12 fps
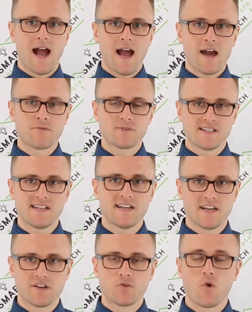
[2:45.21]
I was
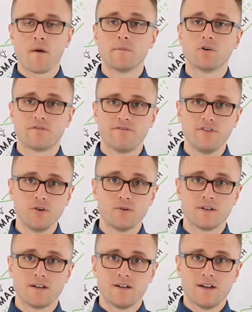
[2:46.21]
eating normal
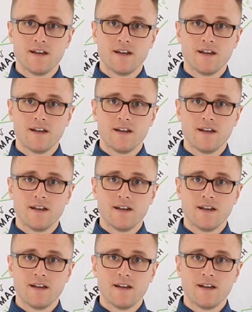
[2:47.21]
food.